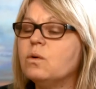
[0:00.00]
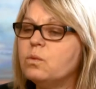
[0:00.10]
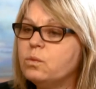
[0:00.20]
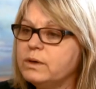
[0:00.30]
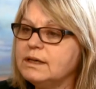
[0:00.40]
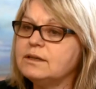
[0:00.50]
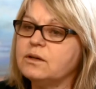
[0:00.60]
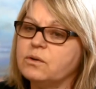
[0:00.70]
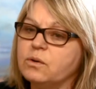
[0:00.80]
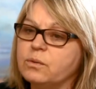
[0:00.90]
We
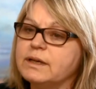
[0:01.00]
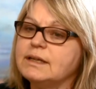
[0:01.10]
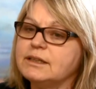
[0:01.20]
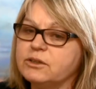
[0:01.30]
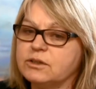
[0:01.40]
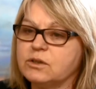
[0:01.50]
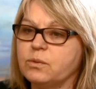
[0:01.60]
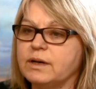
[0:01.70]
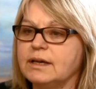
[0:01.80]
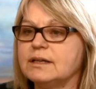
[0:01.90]
know in an
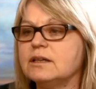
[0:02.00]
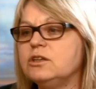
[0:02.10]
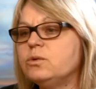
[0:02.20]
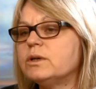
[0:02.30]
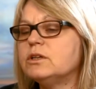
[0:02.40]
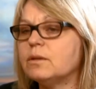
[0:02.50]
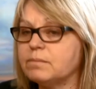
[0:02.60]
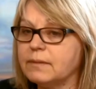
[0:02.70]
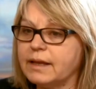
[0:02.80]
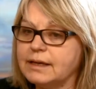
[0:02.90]
earthquake, you are
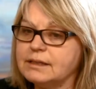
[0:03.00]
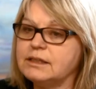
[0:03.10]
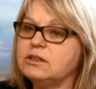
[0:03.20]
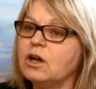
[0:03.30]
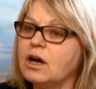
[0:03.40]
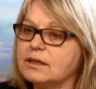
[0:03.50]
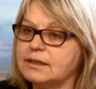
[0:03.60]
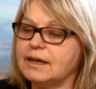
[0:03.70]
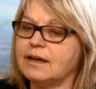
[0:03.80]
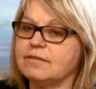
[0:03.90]
likely not
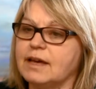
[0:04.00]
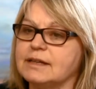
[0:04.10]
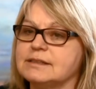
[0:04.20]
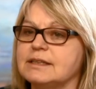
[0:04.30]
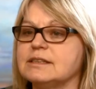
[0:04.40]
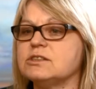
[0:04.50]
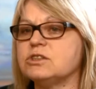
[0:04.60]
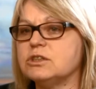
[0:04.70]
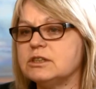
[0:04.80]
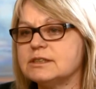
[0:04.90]
going to have access
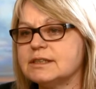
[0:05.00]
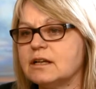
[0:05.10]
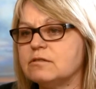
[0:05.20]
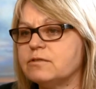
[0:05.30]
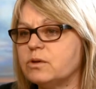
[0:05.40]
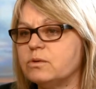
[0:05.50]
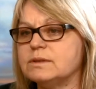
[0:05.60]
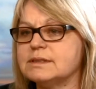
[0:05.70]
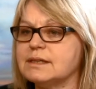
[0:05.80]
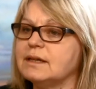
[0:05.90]
to your cell
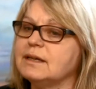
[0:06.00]
phones.